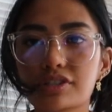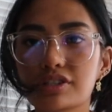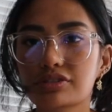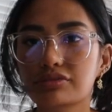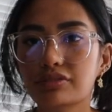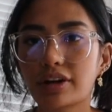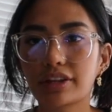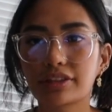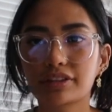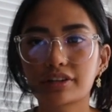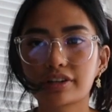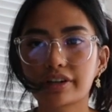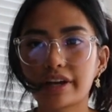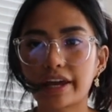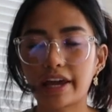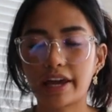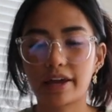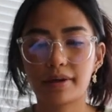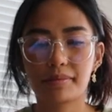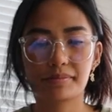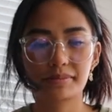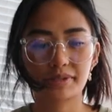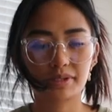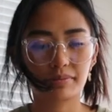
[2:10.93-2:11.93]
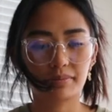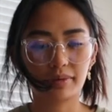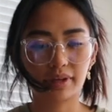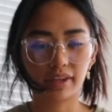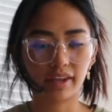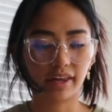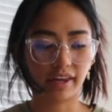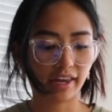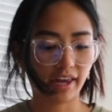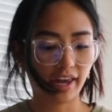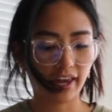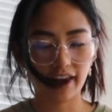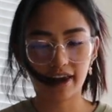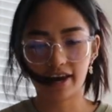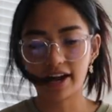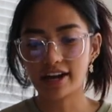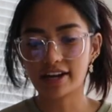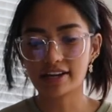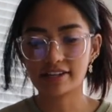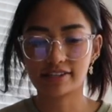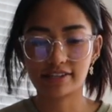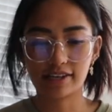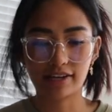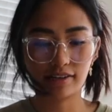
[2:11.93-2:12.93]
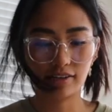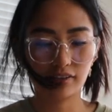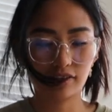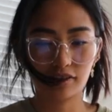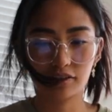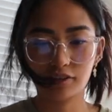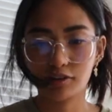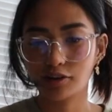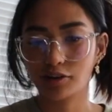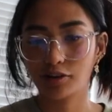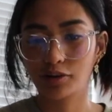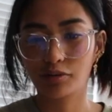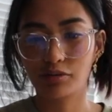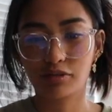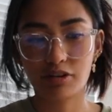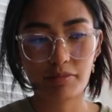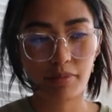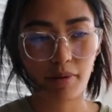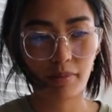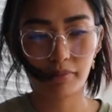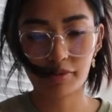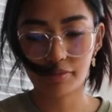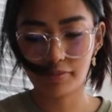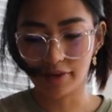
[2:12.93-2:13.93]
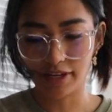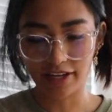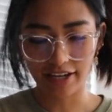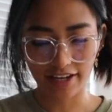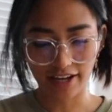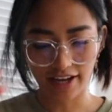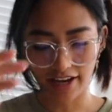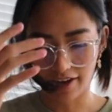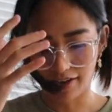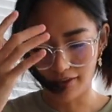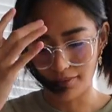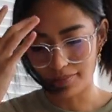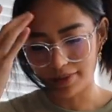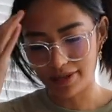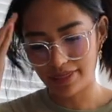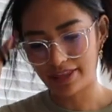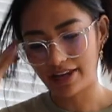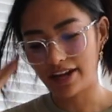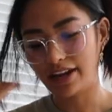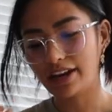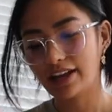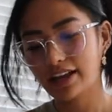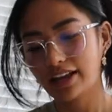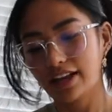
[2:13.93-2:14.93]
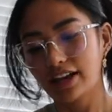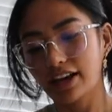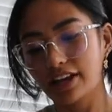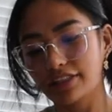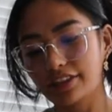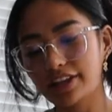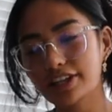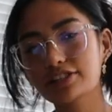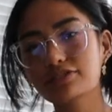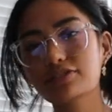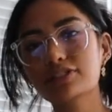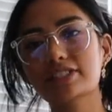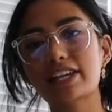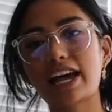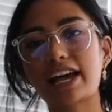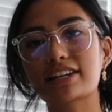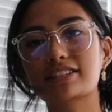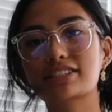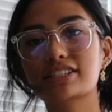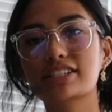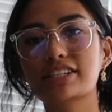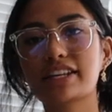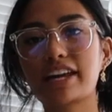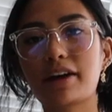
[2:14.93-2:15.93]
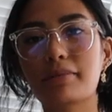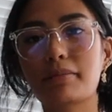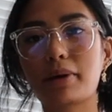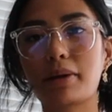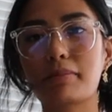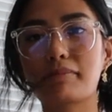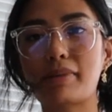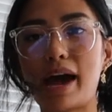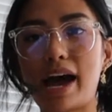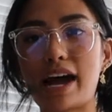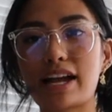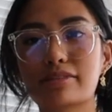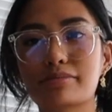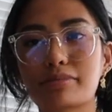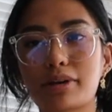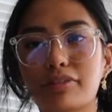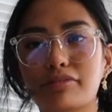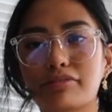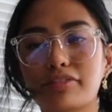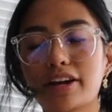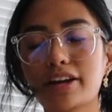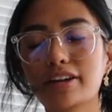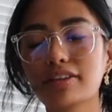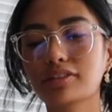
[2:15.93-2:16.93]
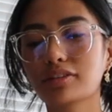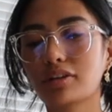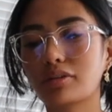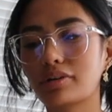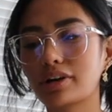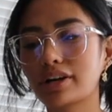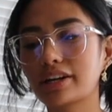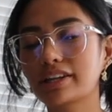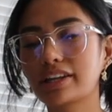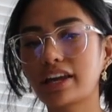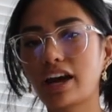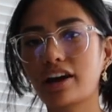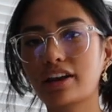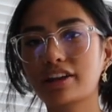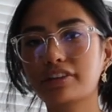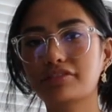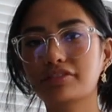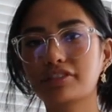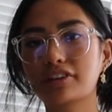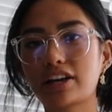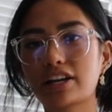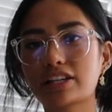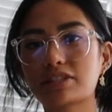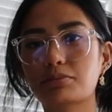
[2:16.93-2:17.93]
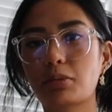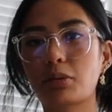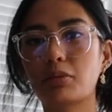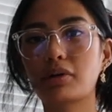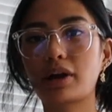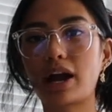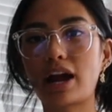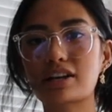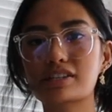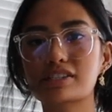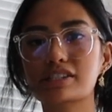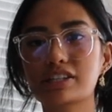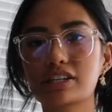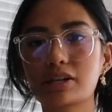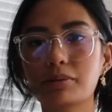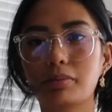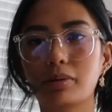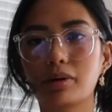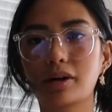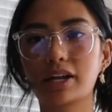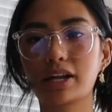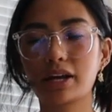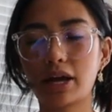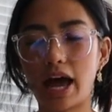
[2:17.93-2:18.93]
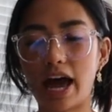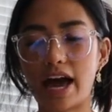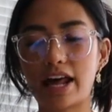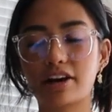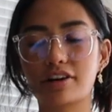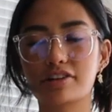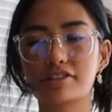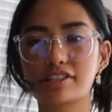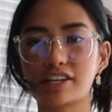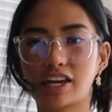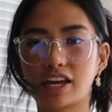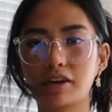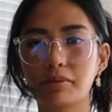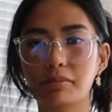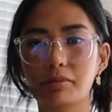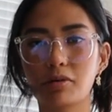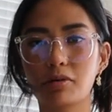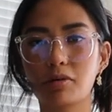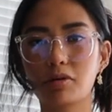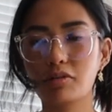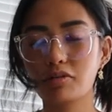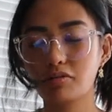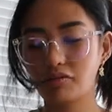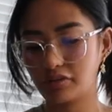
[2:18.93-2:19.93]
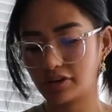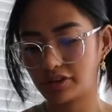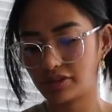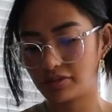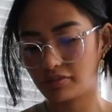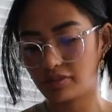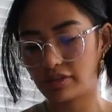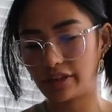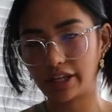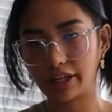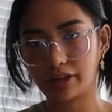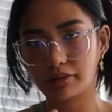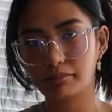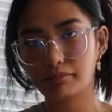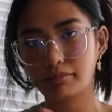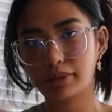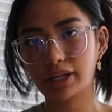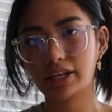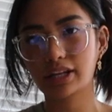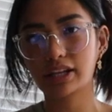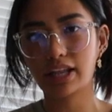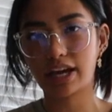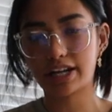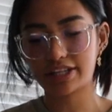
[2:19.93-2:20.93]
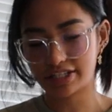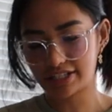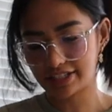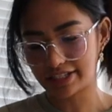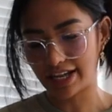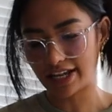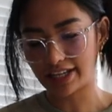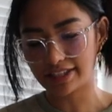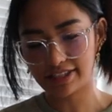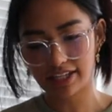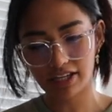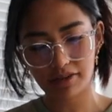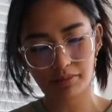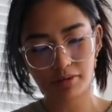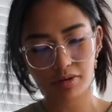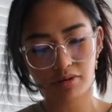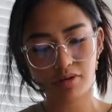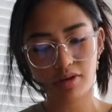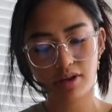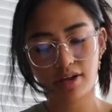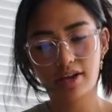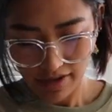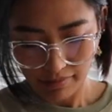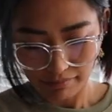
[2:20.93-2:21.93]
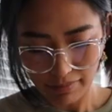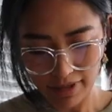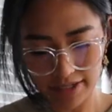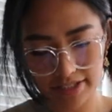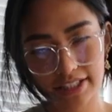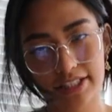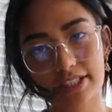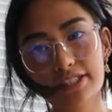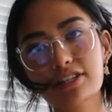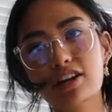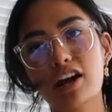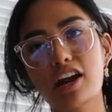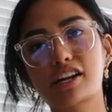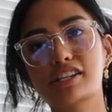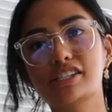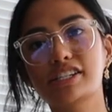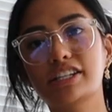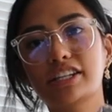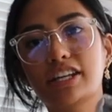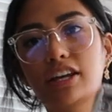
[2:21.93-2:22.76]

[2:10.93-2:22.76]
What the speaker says: just write their names and be like, hey, I attended, yo, remember me. And then this was actually at my batch. My friend Lauren got it for us, but we're actually gonna put it at our table with like me and Elijah's head table. My sister actually